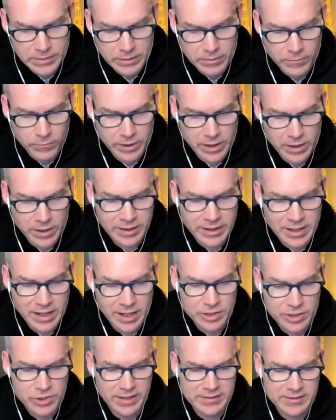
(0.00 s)
we already
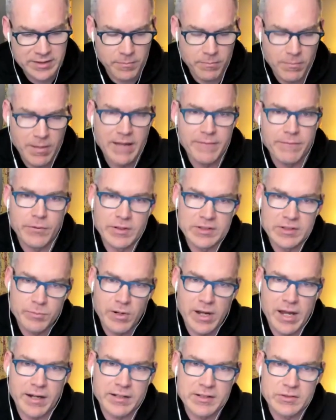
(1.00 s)
contrasted mindfulness
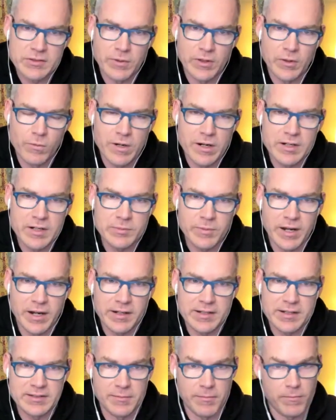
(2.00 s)
practice with awareness
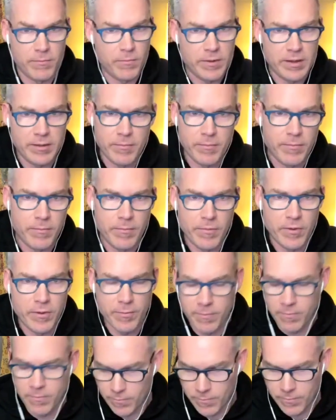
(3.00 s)
practice, and, and
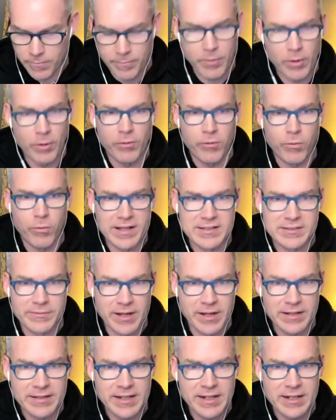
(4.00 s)
they're both ways of
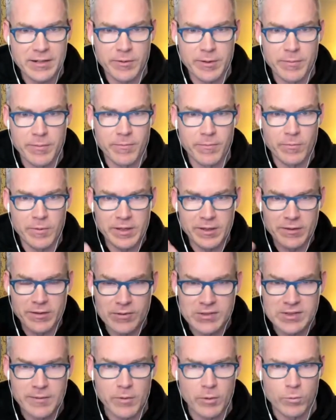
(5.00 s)
meditating. we we
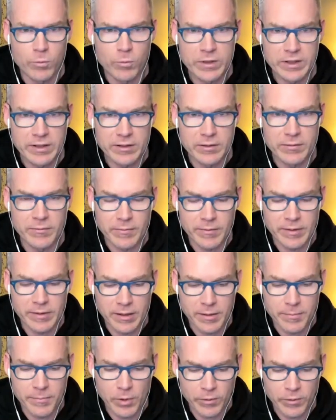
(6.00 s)
use them; they're really
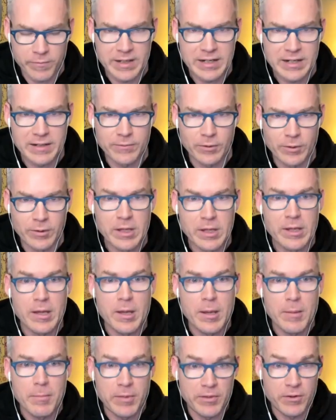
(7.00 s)
uh, both meaningful,
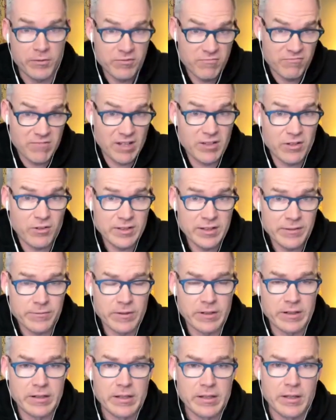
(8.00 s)
but they're a little
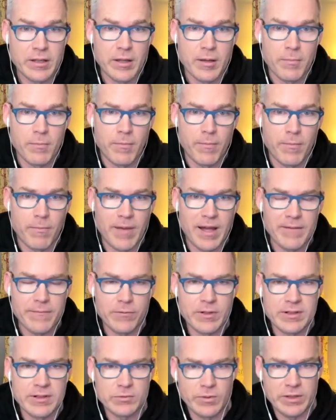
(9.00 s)
different.
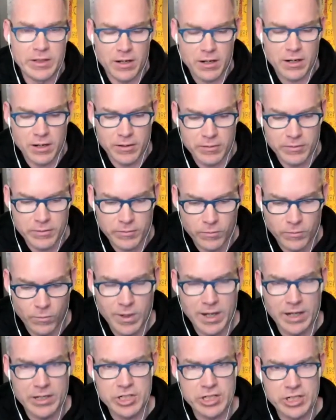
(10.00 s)
Mindfulness, we are
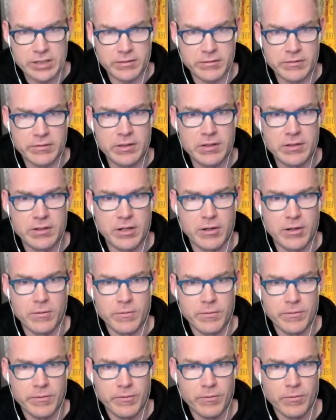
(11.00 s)
watching. You know
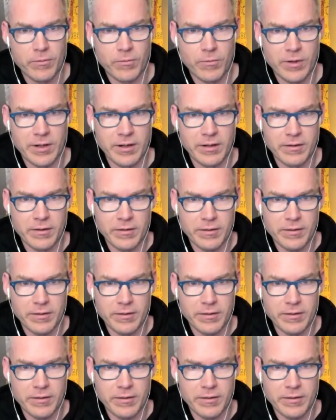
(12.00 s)
what